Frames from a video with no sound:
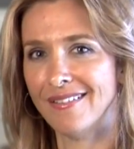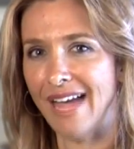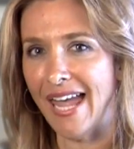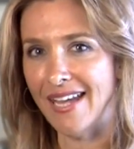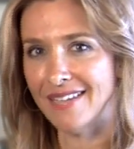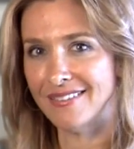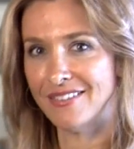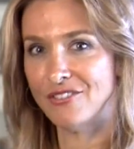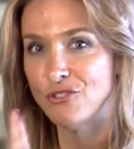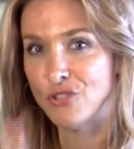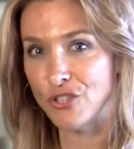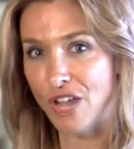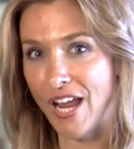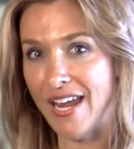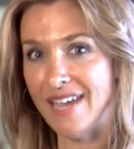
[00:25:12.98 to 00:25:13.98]
and
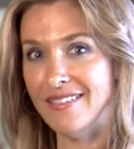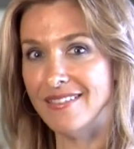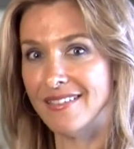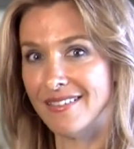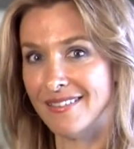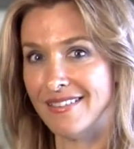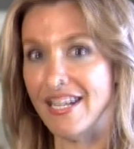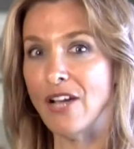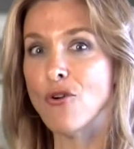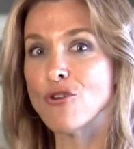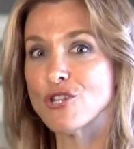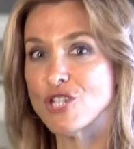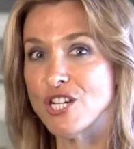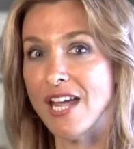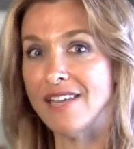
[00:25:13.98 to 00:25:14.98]
trade,
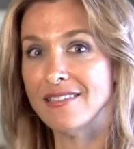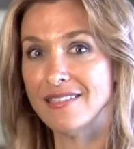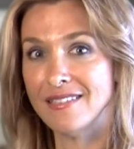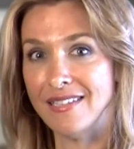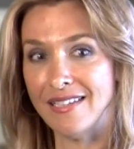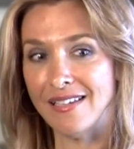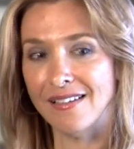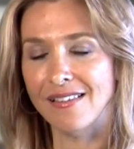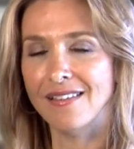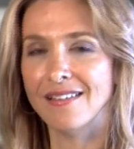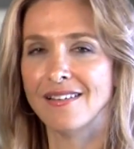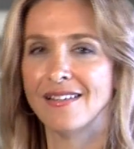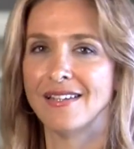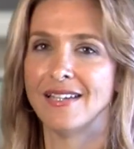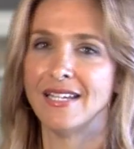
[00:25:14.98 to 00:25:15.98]
negotiate the deal.
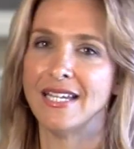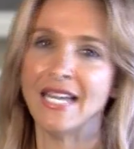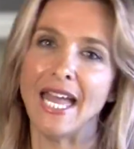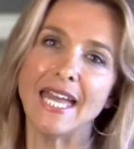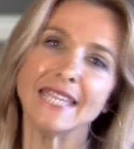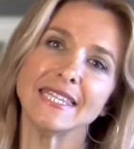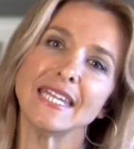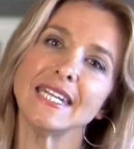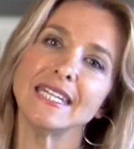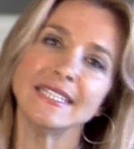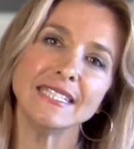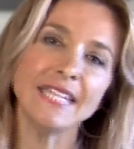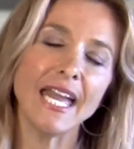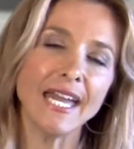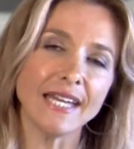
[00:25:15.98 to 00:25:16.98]
And then at
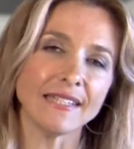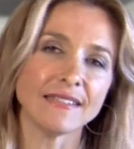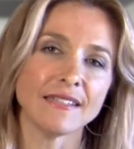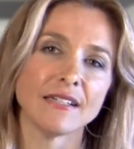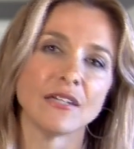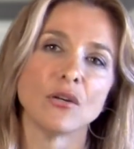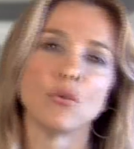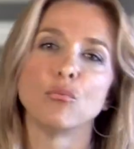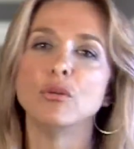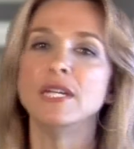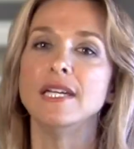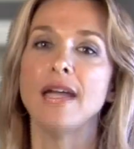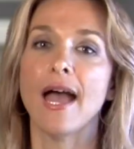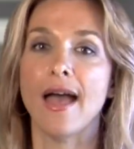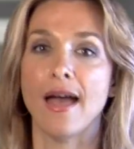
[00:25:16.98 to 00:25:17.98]
the end,
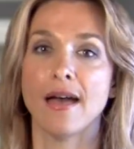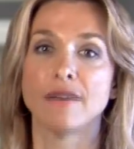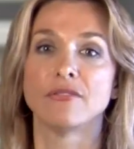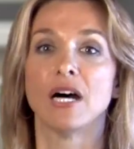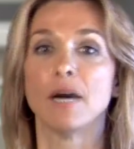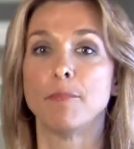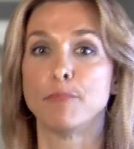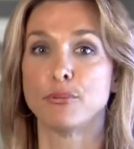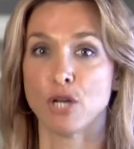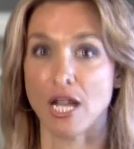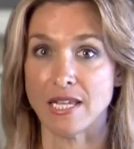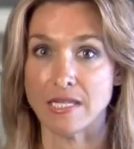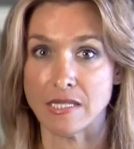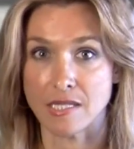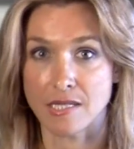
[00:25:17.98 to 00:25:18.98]
we have a
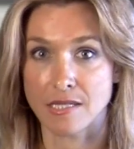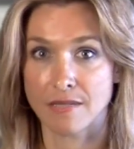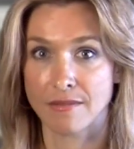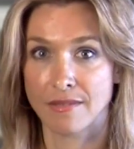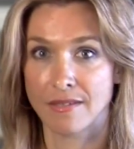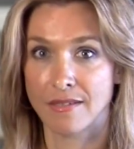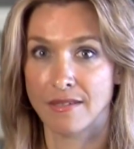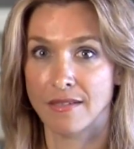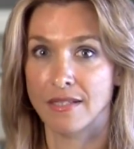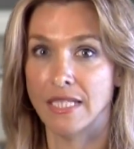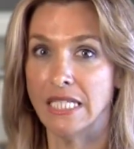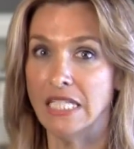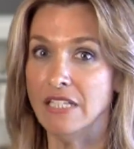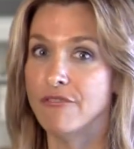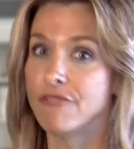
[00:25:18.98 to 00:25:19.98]
price
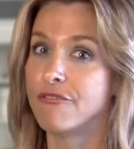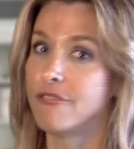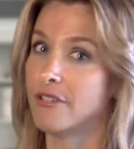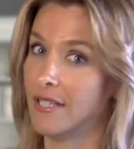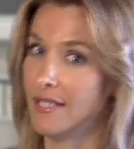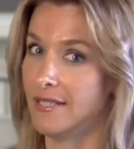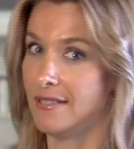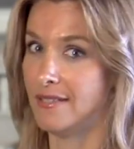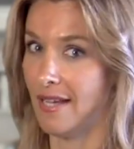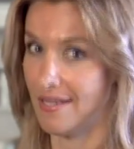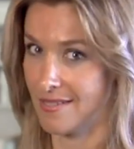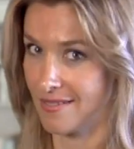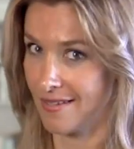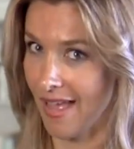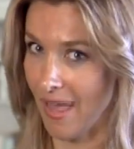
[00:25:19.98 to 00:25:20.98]
if it
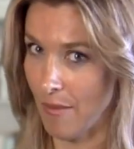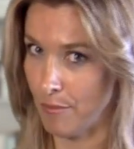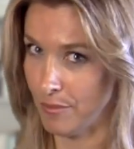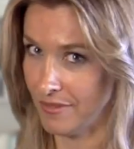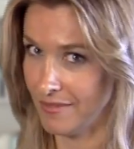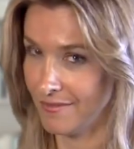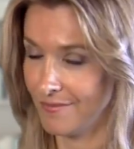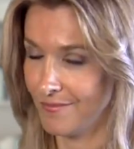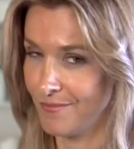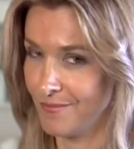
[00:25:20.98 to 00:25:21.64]
doesn't happen.